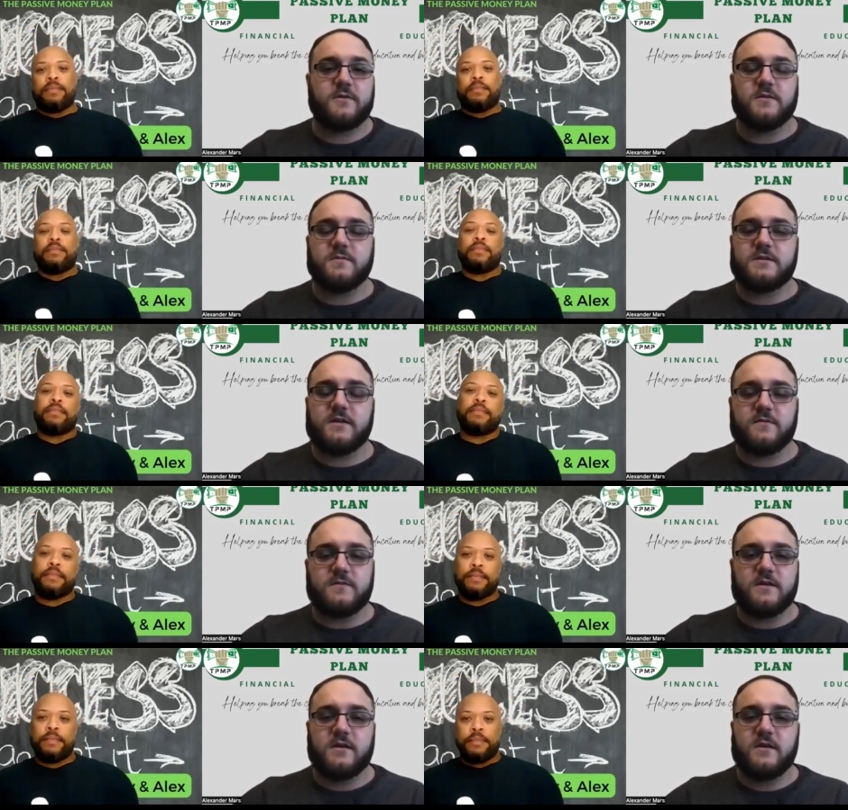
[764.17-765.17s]
Speaker 1: it
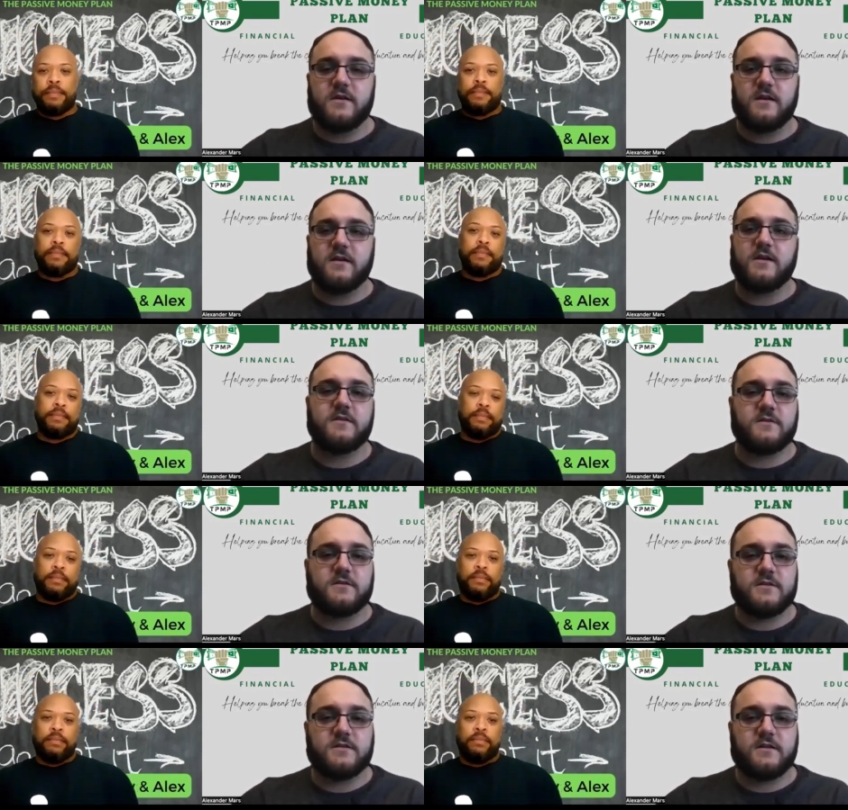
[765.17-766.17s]
themselves and kids are
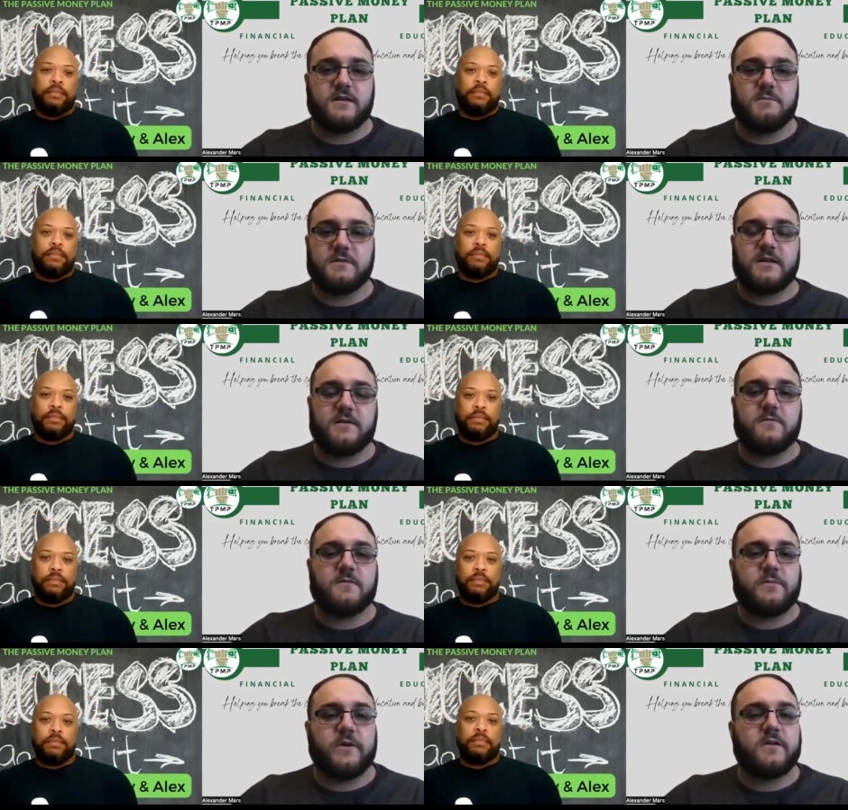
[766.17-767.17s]
just going to imitate
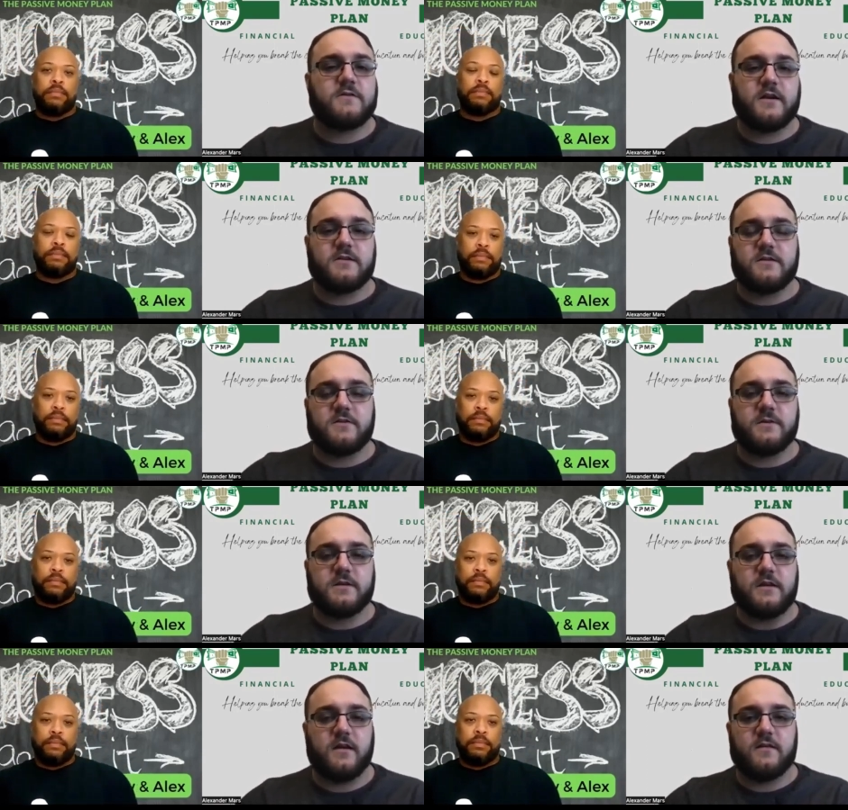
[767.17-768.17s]
what their parents are actually
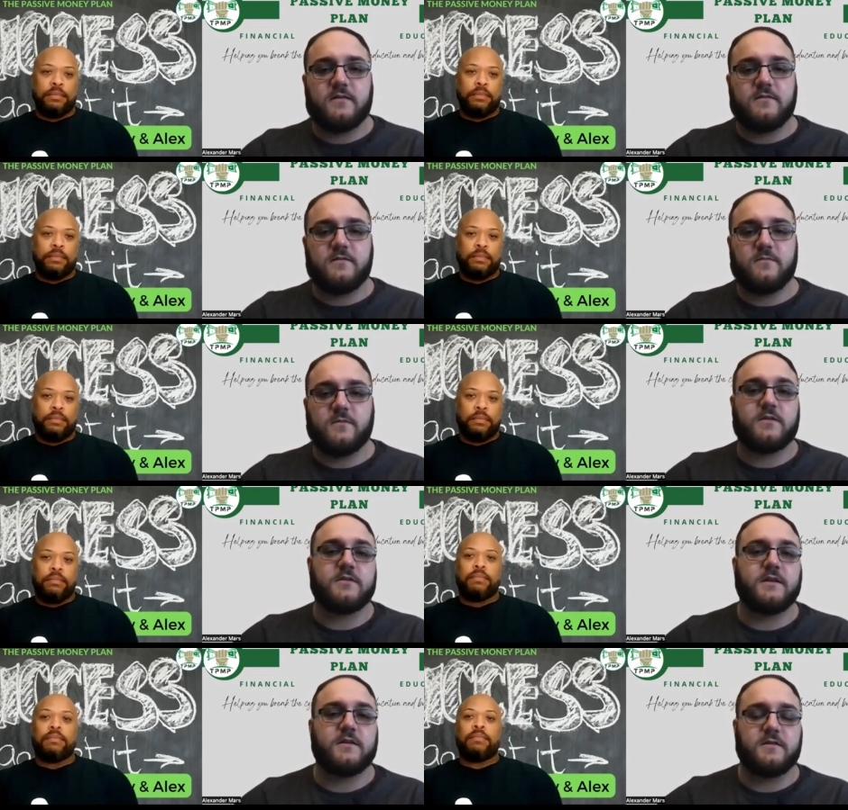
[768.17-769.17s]
doing not what they're
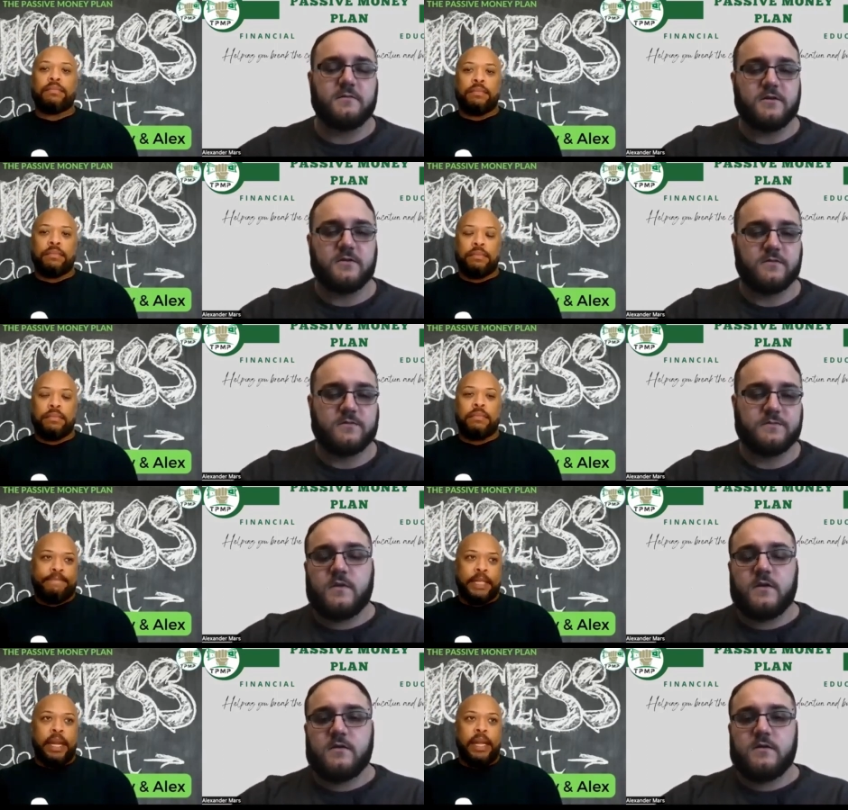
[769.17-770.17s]
telling them to do
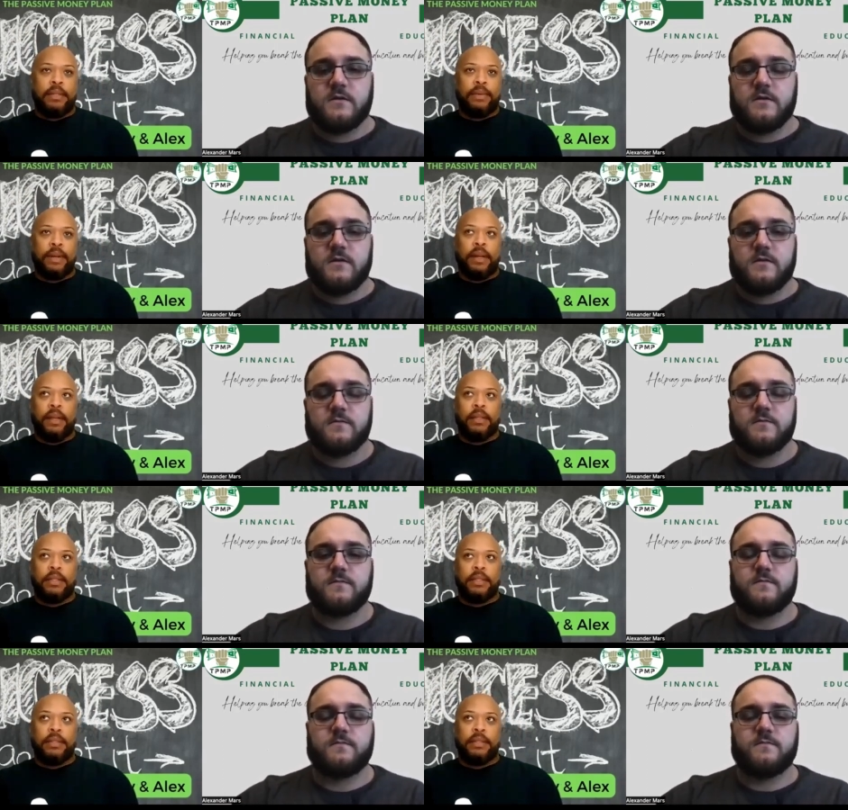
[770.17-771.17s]
Speaker 2: and that's what it
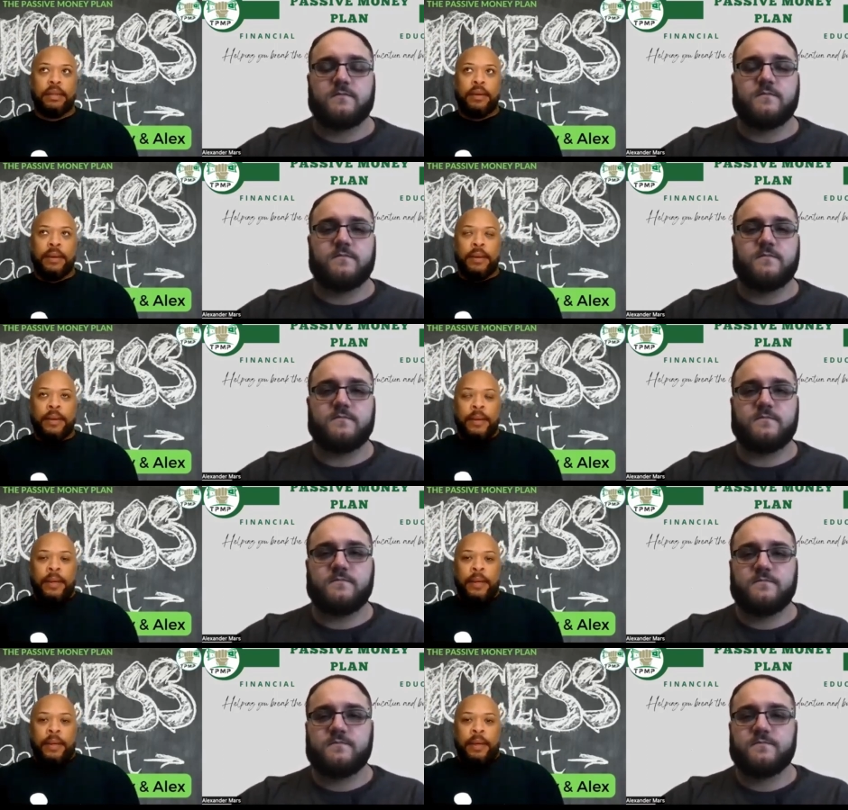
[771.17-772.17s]
is it's
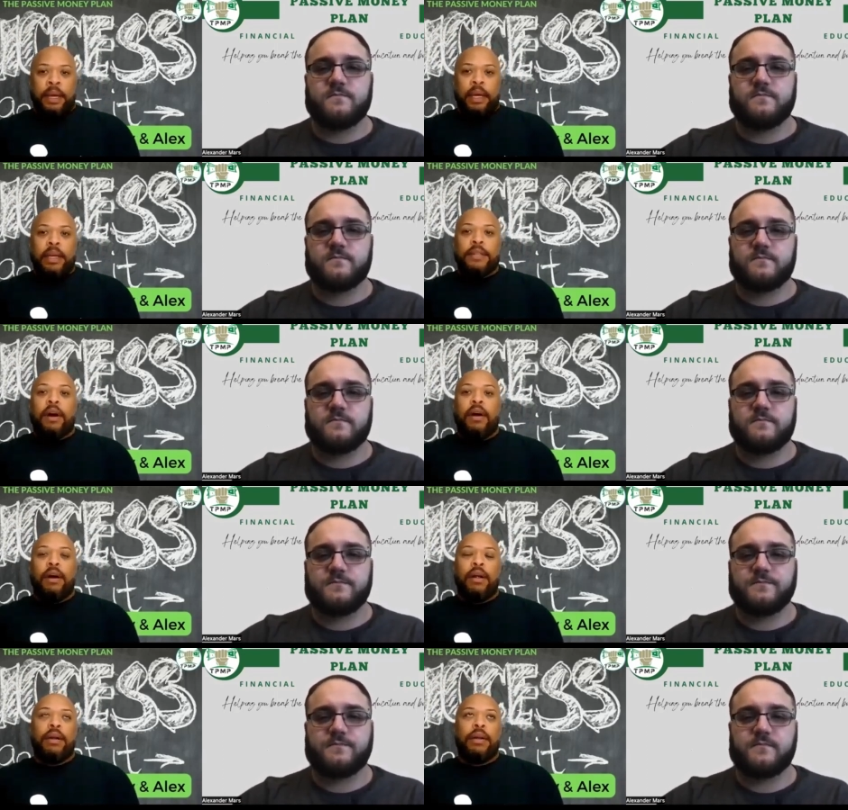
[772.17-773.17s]
it's
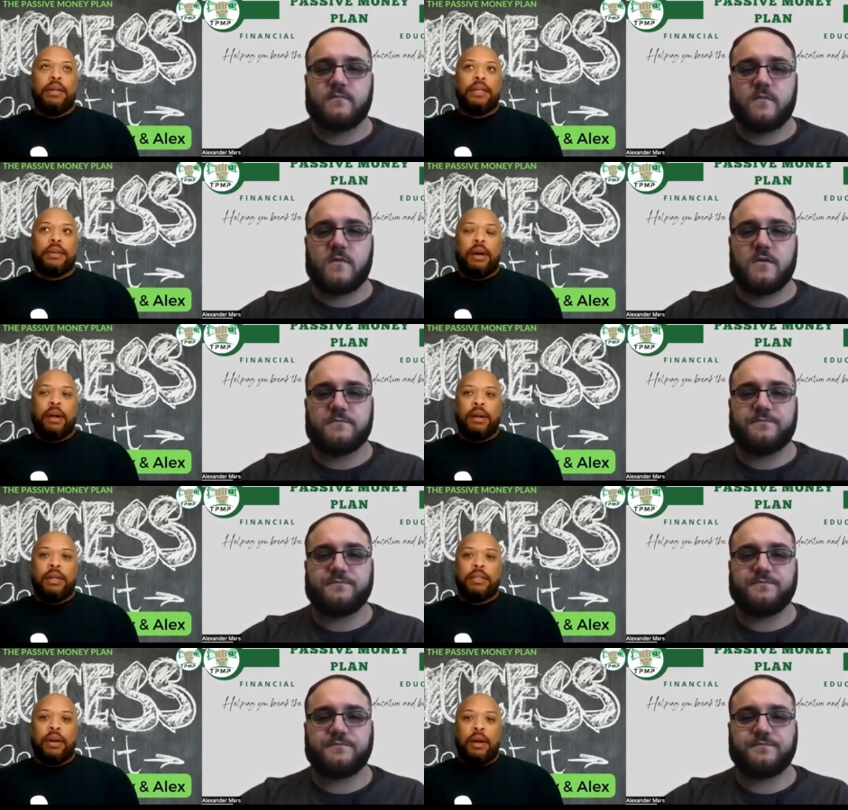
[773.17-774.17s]
hard, it's
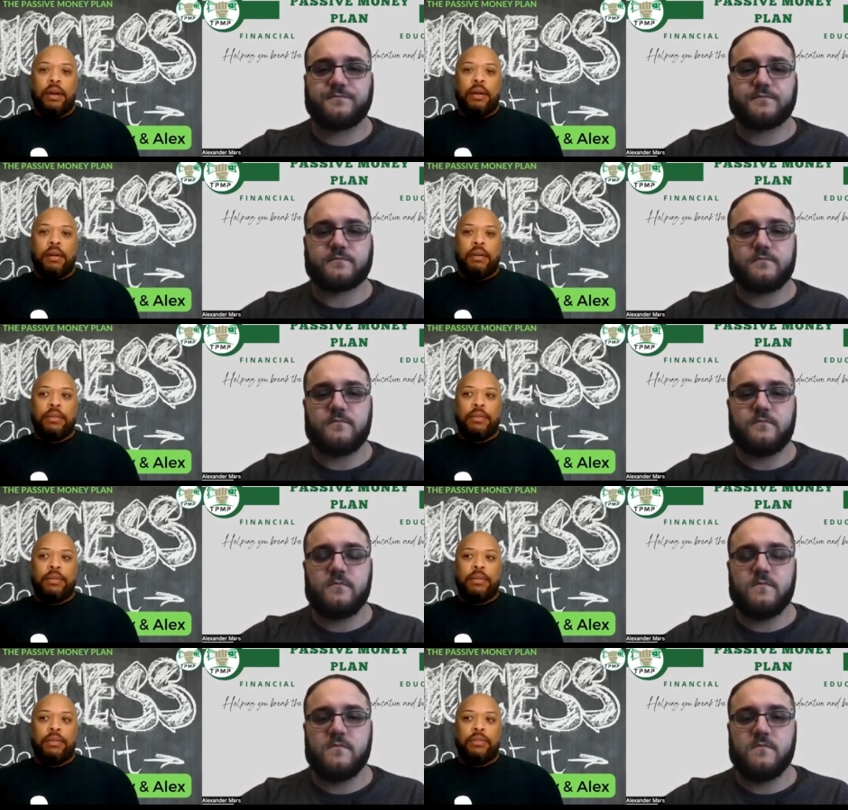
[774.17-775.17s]
hard, it's hard
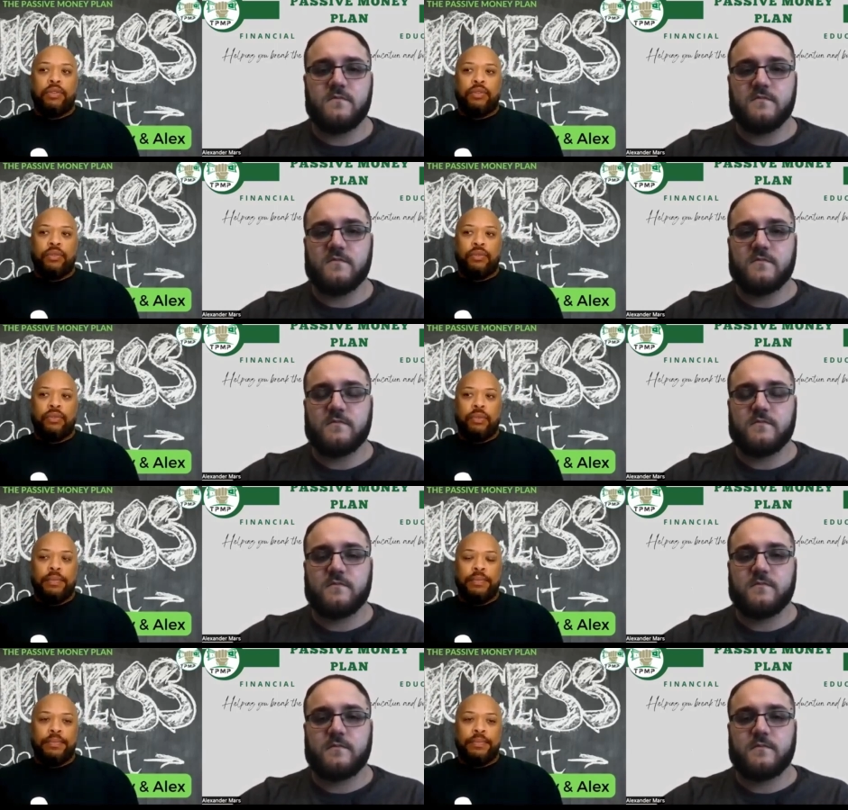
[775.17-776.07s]
to